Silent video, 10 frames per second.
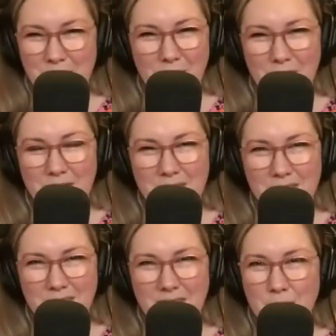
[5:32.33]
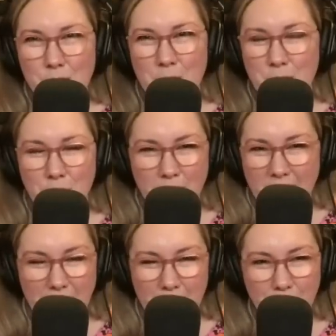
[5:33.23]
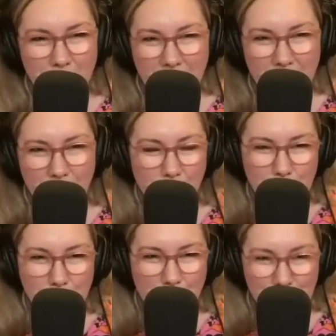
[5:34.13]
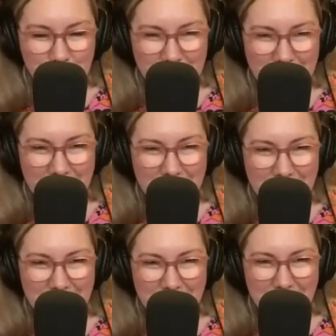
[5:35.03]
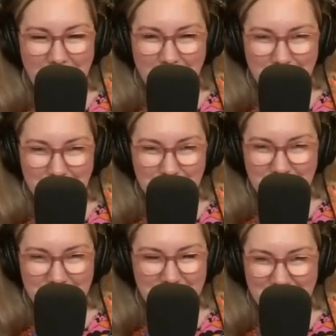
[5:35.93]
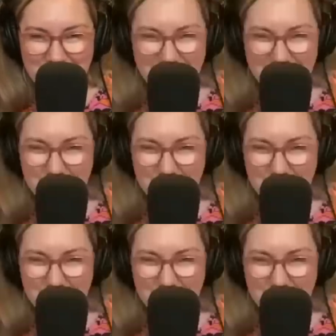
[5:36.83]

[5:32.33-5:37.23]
A lot of the things where people were like kind of freaking out, those were all just like ad-libbed kind of